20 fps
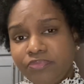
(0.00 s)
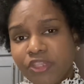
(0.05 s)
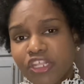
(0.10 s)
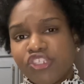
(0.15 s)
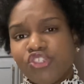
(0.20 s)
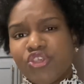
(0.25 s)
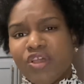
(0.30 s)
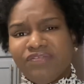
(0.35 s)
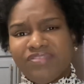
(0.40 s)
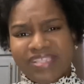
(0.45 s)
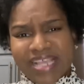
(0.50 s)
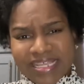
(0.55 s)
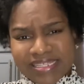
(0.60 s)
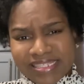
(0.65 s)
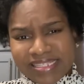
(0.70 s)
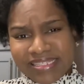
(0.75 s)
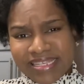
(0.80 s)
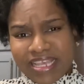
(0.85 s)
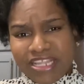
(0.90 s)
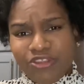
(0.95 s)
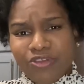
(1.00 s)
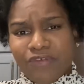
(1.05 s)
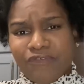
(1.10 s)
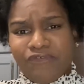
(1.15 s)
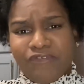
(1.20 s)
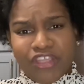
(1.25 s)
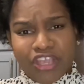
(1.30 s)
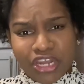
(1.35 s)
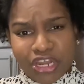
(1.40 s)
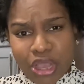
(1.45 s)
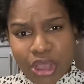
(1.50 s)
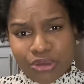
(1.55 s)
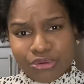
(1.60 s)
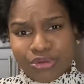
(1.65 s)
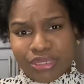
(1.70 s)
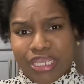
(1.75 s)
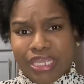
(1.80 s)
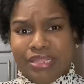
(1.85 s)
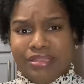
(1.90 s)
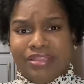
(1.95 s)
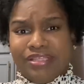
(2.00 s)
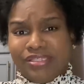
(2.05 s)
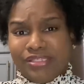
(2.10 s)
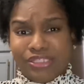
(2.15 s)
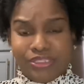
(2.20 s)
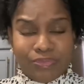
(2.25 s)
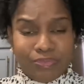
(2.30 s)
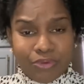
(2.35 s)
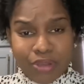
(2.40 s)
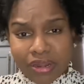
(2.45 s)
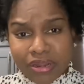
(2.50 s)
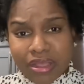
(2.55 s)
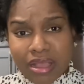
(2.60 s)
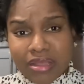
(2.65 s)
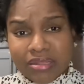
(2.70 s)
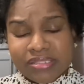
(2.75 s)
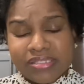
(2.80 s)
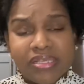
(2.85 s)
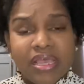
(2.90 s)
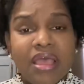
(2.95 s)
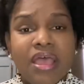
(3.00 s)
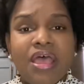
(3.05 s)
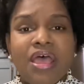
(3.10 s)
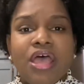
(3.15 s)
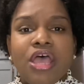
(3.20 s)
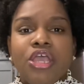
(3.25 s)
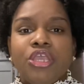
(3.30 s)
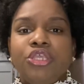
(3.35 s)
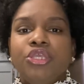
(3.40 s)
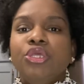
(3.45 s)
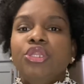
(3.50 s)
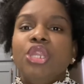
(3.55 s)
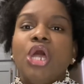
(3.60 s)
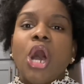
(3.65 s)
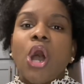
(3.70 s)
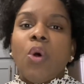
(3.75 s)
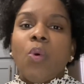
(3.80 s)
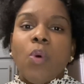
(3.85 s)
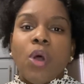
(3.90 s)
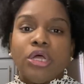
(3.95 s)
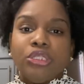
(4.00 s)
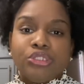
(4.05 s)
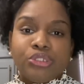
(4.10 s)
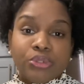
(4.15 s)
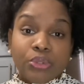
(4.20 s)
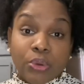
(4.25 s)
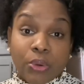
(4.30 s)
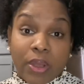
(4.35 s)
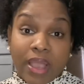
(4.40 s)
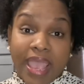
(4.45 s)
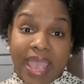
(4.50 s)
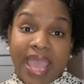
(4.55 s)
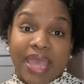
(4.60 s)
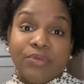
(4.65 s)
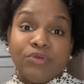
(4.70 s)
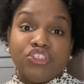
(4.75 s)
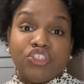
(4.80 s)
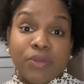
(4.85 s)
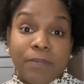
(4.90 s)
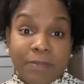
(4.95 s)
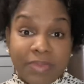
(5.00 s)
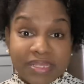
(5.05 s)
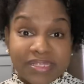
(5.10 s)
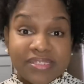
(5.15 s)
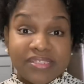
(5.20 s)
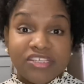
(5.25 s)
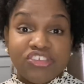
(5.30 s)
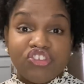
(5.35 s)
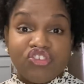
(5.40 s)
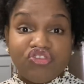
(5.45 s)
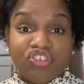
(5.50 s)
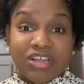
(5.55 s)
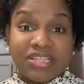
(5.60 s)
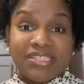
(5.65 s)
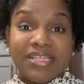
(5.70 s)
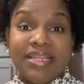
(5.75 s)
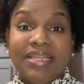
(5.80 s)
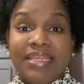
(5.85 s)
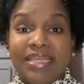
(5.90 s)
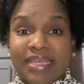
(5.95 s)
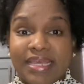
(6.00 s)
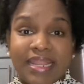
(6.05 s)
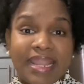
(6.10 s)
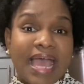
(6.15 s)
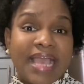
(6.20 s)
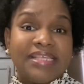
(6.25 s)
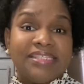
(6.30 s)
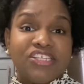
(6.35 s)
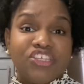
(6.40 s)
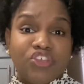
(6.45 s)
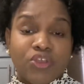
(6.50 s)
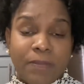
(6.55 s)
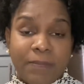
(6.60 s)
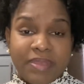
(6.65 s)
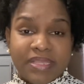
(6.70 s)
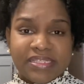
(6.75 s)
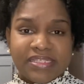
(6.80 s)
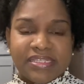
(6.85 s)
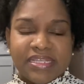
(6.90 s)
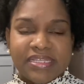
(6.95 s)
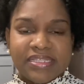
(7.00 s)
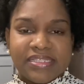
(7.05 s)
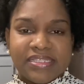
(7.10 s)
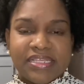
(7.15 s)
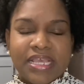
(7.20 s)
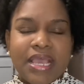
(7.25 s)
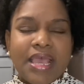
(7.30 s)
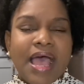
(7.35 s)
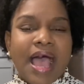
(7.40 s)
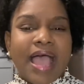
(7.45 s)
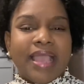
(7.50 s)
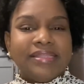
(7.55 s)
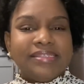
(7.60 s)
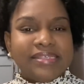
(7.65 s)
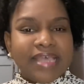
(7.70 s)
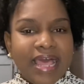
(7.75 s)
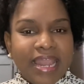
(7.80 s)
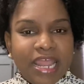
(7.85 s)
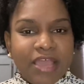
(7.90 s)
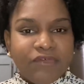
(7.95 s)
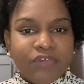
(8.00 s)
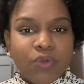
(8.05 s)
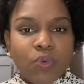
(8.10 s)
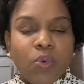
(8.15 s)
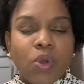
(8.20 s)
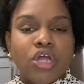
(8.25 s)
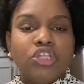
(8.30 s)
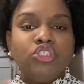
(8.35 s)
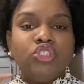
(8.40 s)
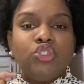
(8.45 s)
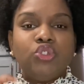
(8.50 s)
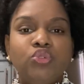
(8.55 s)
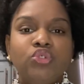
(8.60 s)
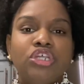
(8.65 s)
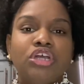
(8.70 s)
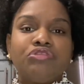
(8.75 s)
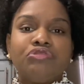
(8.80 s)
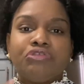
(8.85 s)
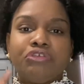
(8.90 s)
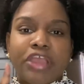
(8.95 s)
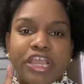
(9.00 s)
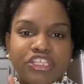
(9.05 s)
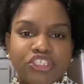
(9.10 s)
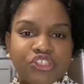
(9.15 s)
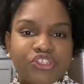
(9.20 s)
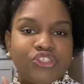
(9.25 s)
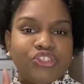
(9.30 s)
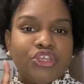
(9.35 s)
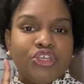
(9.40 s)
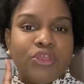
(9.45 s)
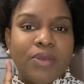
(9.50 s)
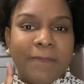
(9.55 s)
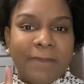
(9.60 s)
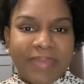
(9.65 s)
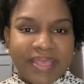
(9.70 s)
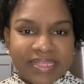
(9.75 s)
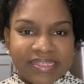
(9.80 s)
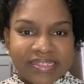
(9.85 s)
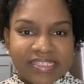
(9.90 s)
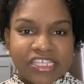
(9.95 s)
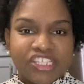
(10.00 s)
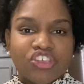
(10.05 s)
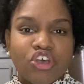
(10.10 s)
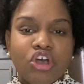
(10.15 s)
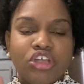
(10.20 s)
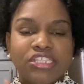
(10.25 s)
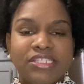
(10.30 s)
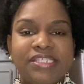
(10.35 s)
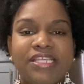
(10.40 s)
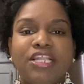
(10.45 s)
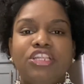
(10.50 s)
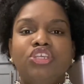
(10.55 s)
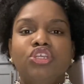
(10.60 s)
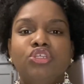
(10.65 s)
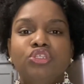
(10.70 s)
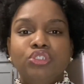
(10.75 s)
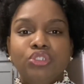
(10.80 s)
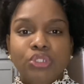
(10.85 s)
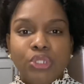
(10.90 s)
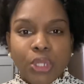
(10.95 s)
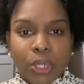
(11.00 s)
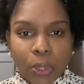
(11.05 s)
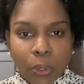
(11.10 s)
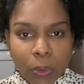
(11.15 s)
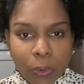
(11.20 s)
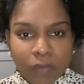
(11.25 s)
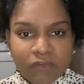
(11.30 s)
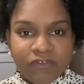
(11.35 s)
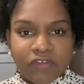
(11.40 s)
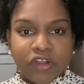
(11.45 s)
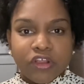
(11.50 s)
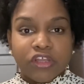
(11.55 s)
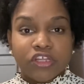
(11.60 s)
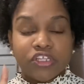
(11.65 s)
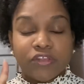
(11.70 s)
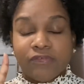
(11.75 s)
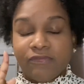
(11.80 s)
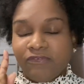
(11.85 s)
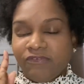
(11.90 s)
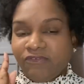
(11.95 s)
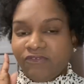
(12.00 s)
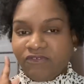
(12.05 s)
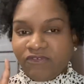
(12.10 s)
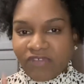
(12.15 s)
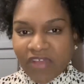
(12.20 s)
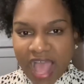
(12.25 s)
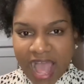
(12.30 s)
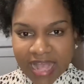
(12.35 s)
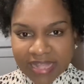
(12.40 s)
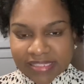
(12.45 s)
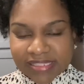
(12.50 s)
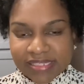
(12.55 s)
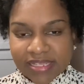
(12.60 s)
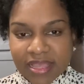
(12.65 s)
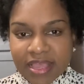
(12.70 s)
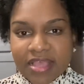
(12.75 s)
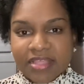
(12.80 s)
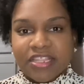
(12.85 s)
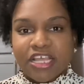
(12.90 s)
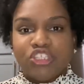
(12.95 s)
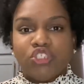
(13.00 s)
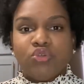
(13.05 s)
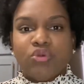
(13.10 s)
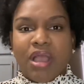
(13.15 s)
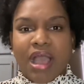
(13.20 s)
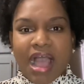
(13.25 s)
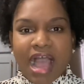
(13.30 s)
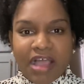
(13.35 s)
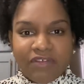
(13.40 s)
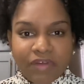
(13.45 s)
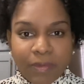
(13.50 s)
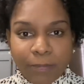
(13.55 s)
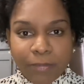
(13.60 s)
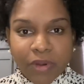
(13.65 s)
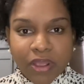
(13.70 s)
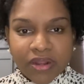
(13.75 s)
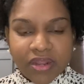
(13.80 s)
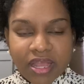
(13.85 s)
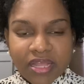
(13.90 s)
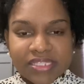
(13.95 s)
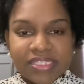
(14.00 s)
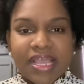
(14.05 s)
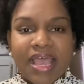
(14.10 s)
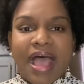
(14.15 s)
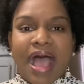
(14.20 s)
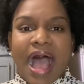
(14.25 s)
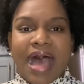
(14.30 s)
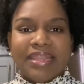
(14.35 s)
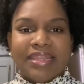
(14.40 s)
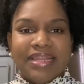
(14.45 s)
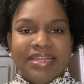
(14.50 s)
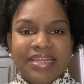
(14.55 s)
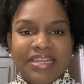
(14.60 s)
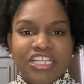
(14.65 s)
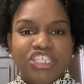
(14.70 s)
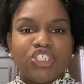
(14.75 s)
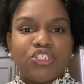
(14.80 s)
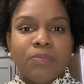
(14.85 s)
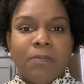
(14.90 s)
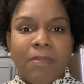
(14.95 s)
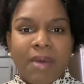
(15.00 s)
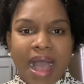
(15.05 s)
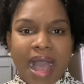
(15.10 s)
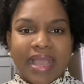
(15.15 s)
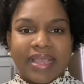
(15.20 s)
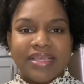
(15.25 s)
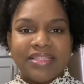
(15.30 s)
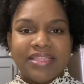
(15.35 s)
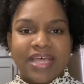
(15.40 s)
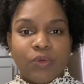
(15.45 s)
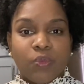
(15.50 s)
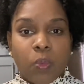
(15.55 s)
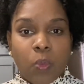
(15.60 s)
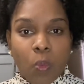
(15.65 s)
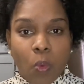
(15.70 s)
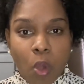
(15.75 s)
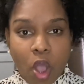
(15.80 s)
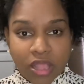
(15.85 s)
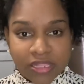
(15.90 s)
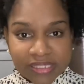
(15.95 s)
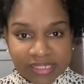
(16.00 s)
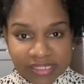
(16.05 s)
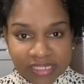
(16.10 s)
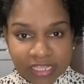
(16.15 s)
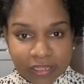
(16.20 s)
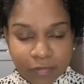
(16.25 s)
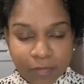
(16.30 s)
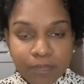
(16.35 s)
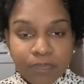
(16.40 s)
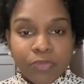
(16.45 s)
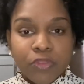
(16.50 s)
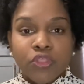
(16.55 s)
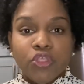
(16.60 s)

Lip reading: So you've tested, you've figured out, okay, this is your product. You now want to go ahead with your business structure, legalizing your business. I tell everyone, not register your business until you know for a fact that you have a product and a niche market that wants it.